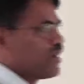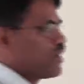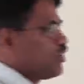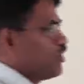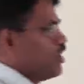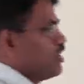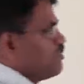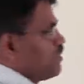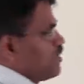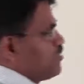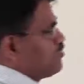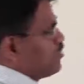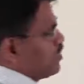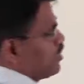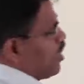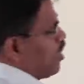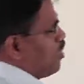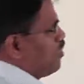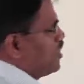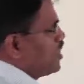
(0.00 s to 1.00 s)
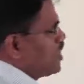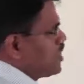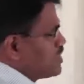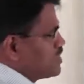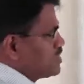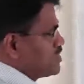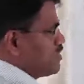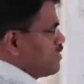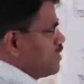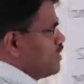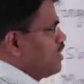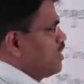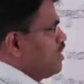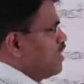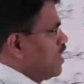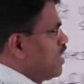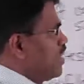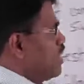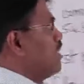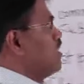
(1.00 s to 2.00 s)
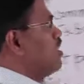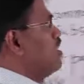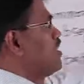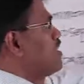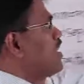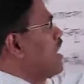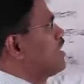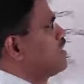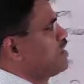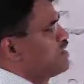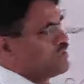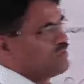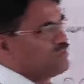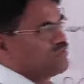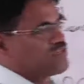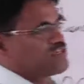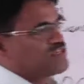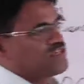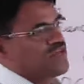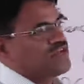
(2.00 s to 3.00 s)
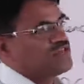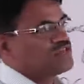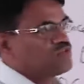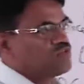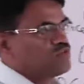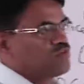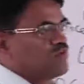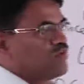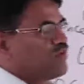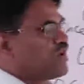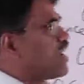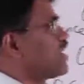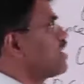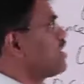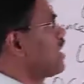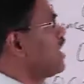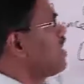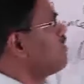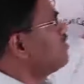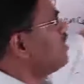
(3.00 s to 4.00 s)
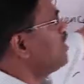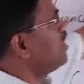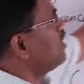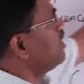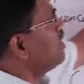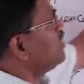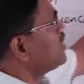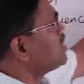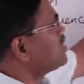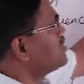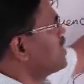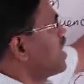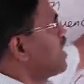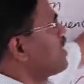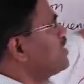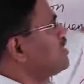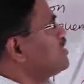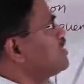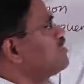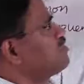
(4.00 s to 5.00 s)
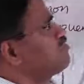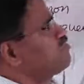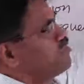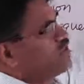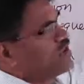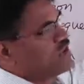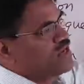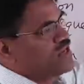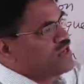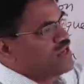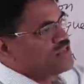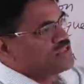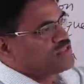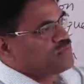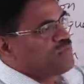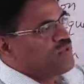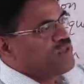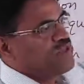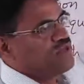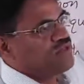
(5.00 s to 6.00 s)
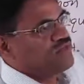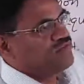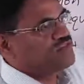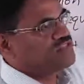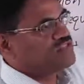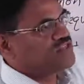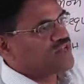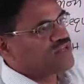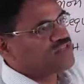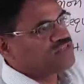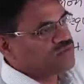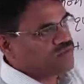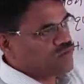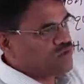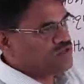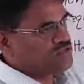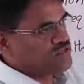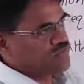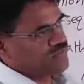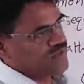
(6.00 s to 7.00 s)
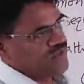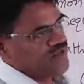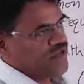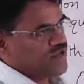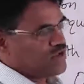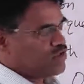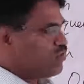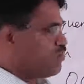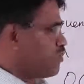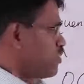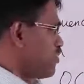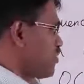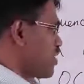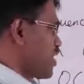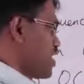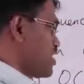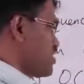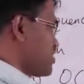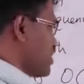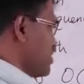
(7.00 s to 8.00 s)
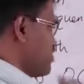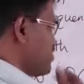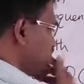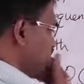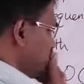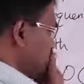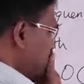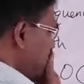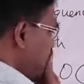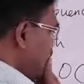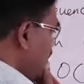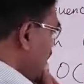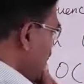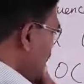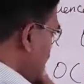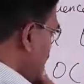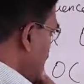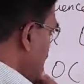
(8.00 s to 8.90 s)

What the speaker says: to it. But for now, here is an algorithm which takes 2 power n time. There is an algorithm for TSP which takes about something like 2 power n times n square.